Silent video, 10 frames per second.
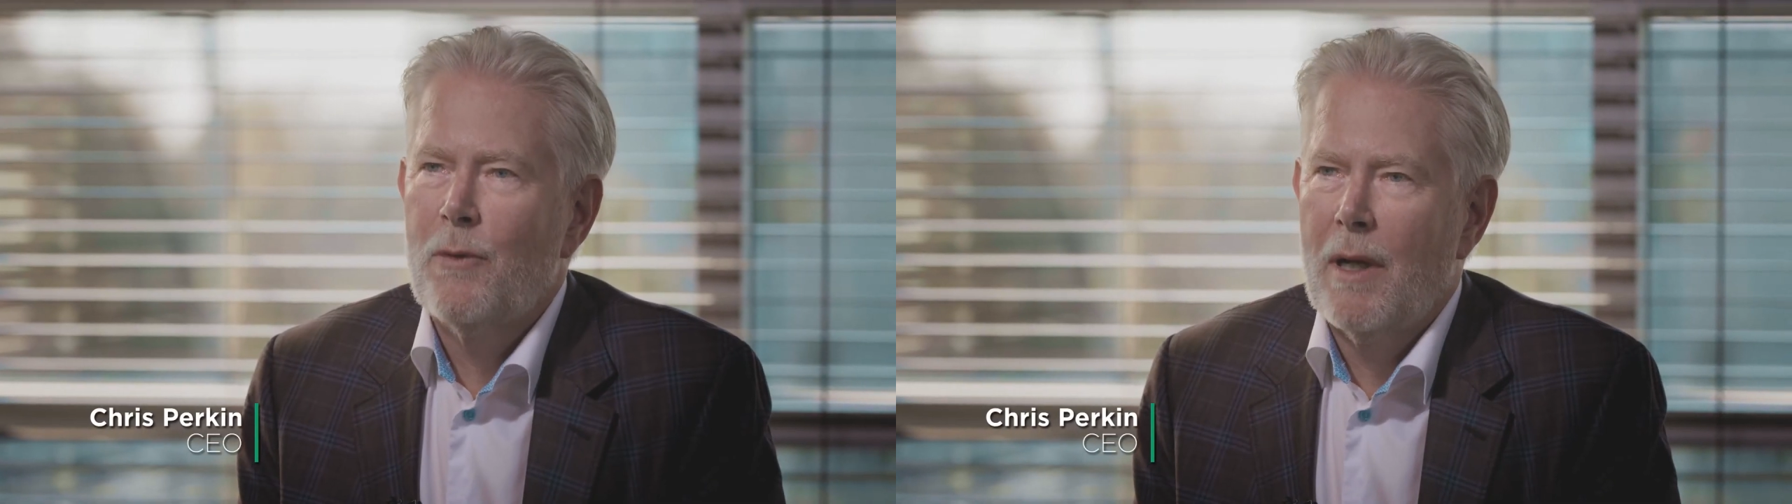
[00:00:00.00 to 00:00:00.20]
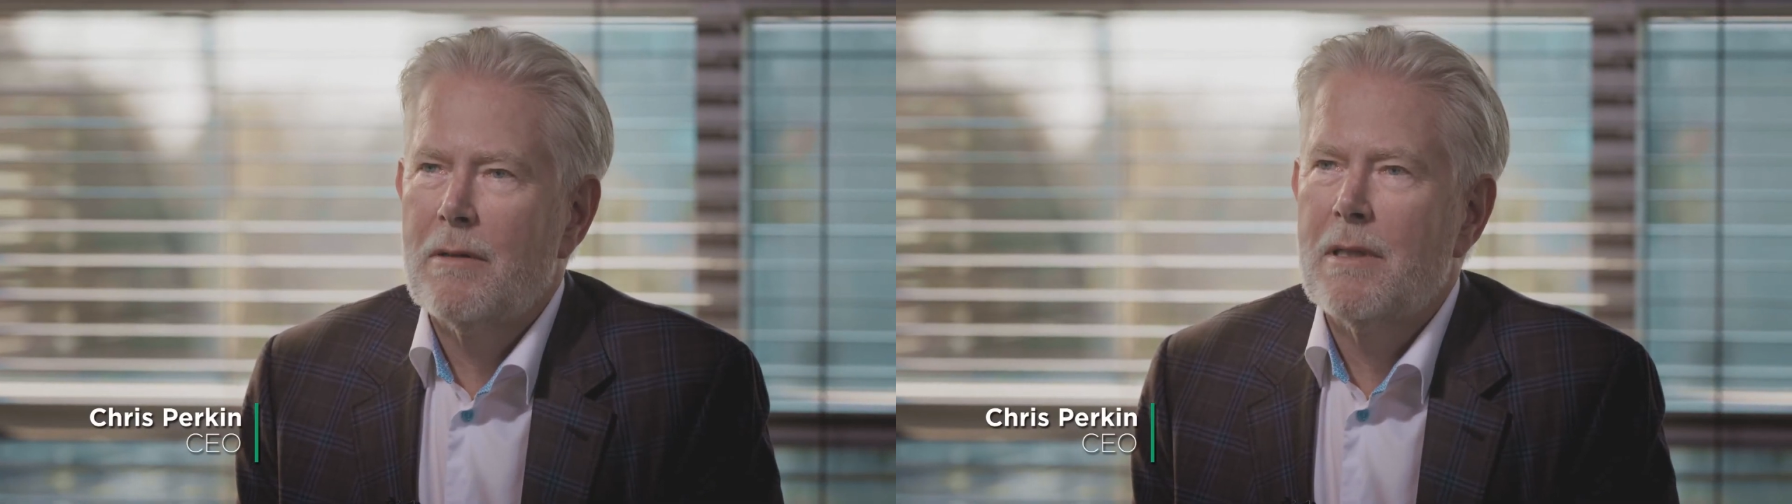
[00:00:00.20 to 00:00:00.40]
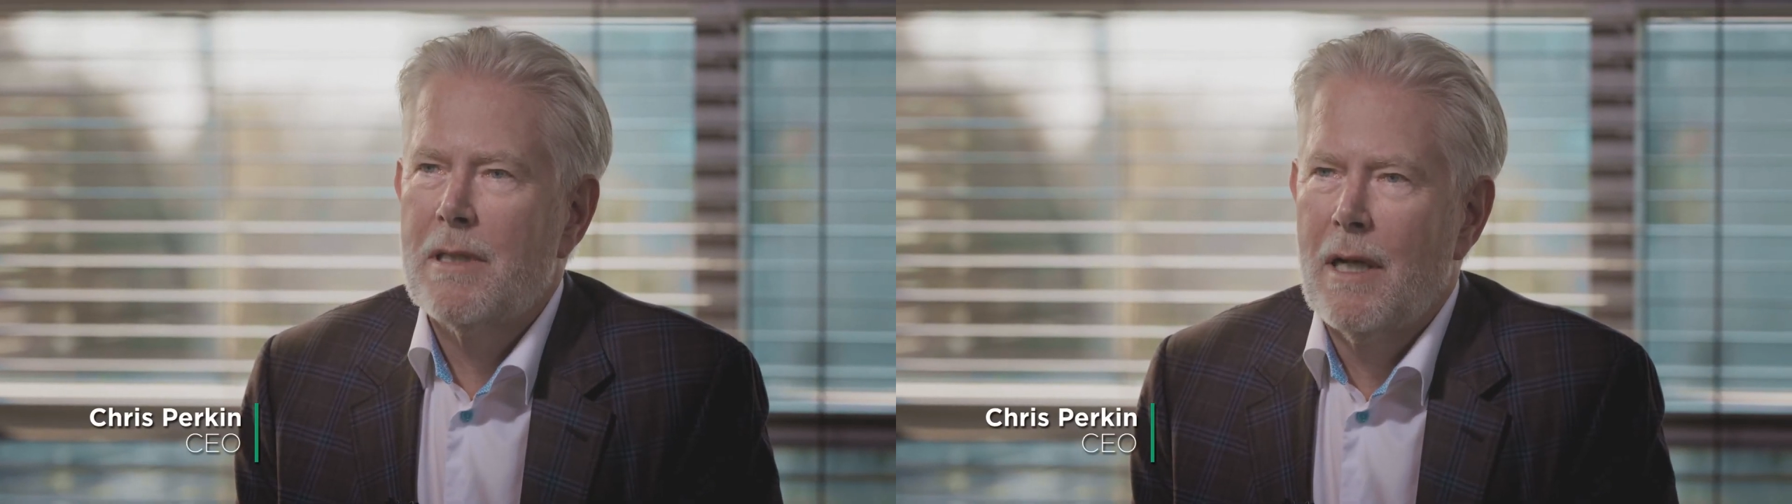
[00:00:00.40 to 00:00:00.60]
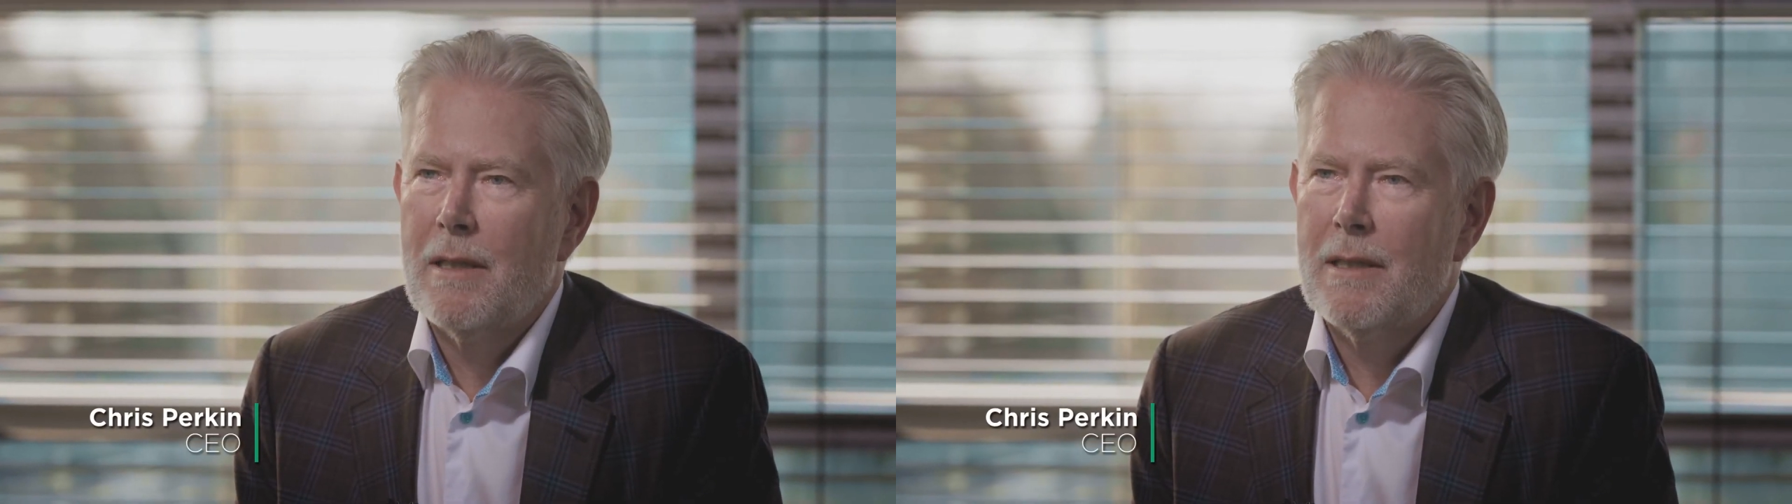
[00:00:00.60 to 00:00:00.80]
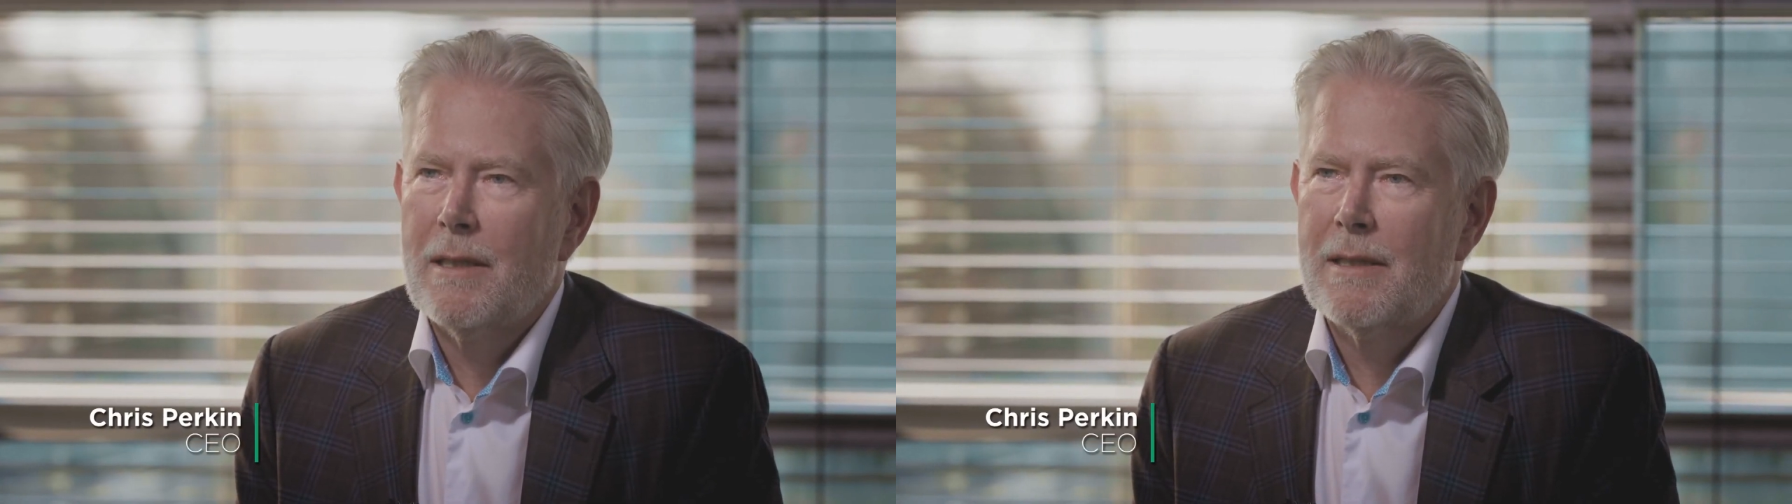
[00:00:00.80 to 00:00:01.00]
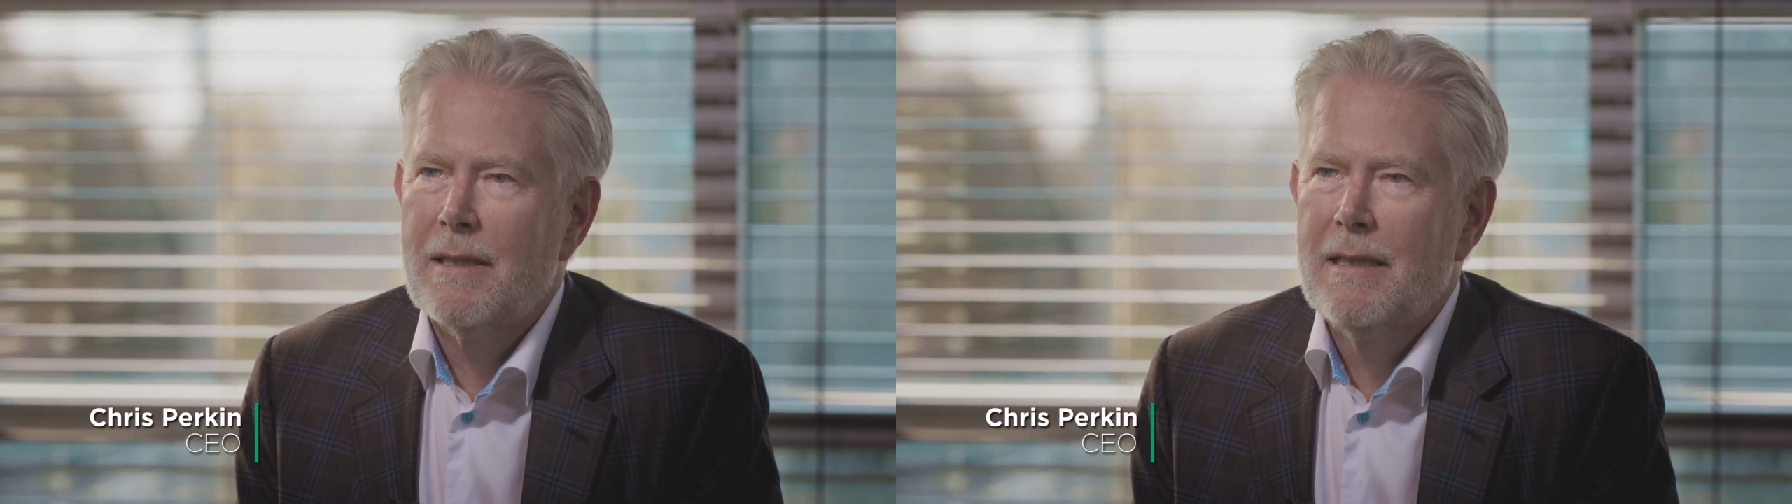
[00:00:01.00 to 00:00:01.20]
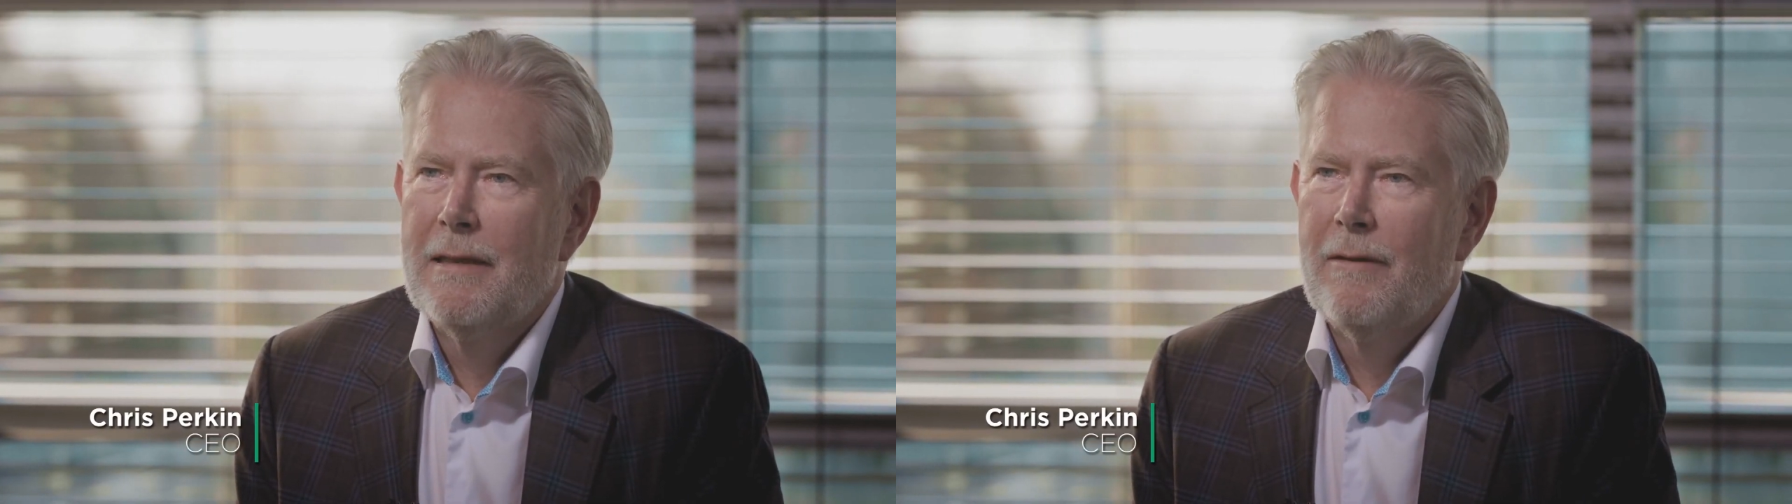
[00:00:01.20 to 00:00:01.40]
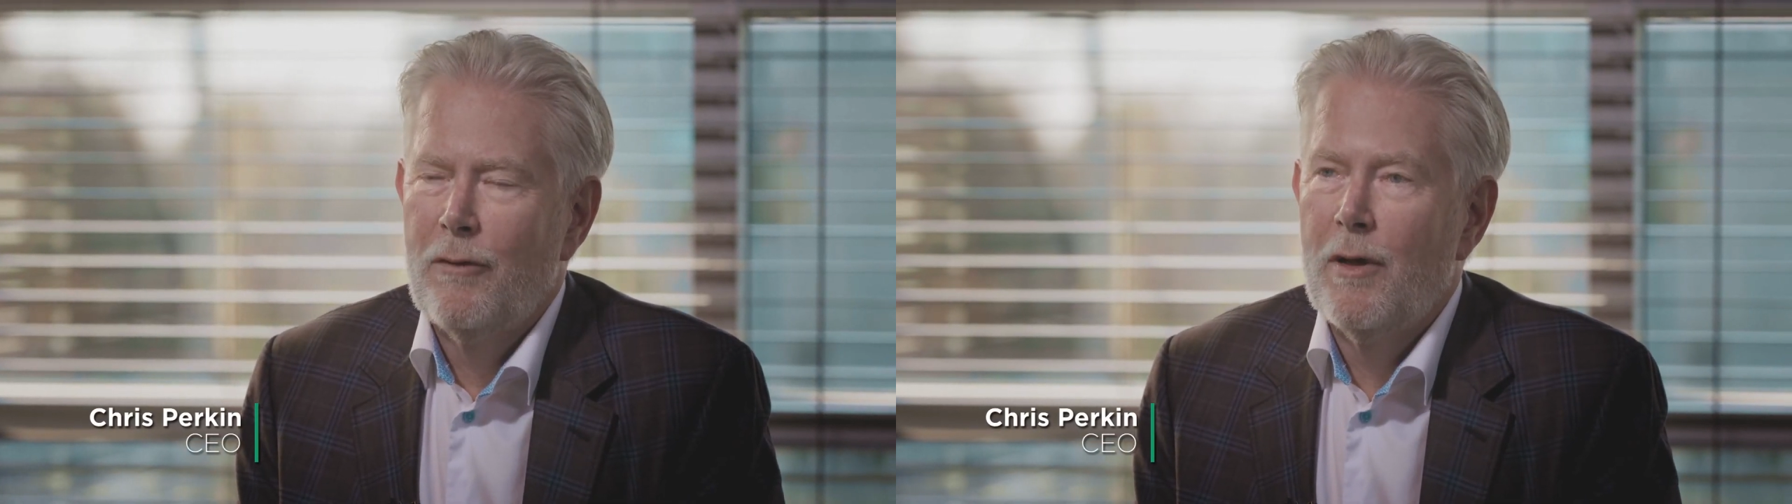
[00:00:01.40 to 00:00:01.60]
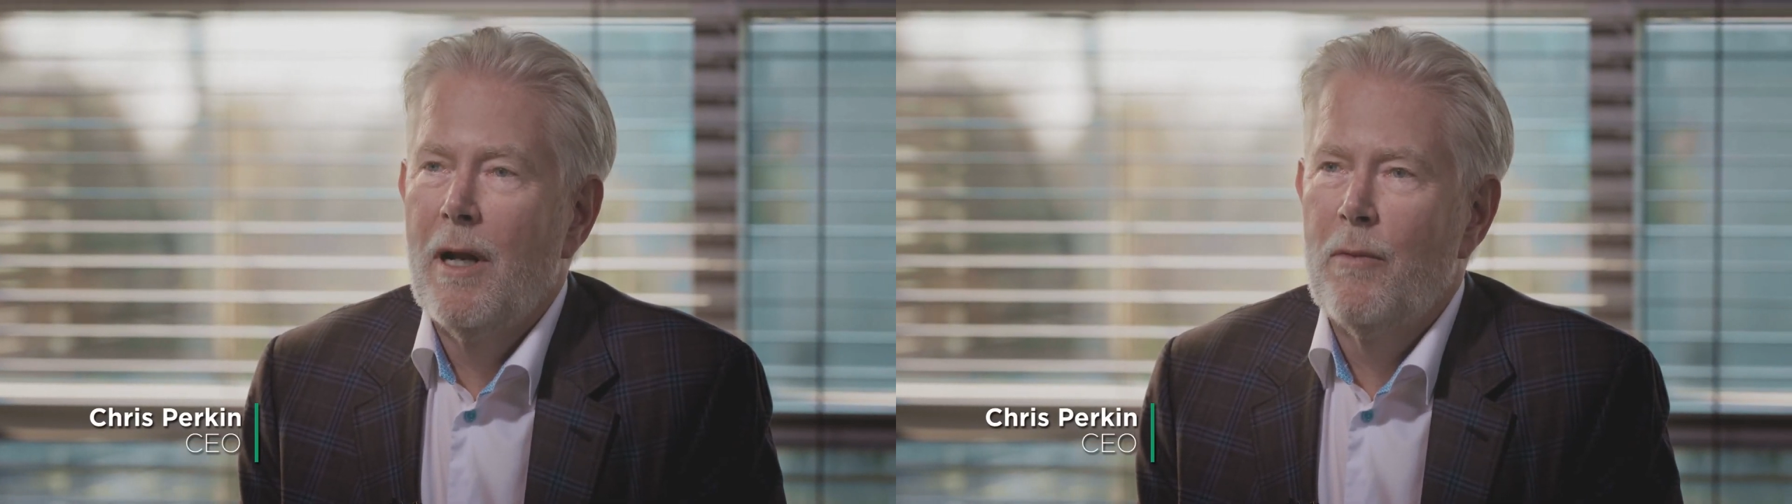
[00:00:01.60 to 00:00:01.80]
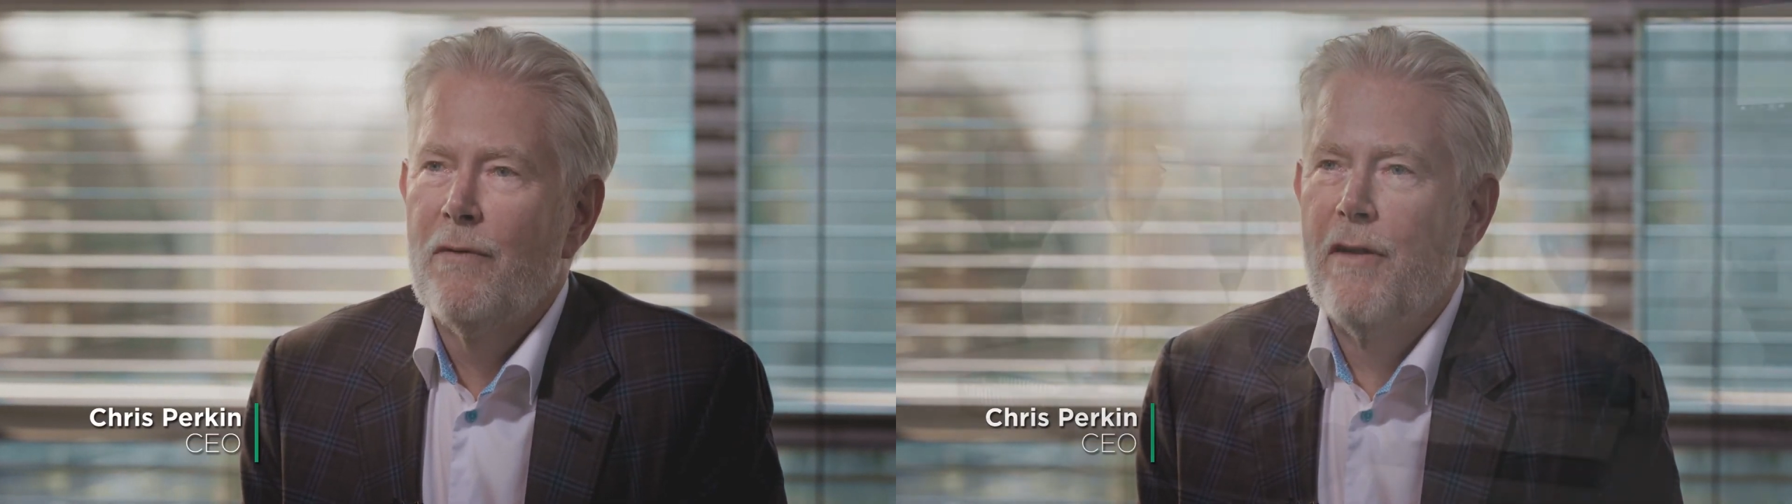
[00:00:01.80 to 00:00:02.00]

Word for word: Altasciences for a number of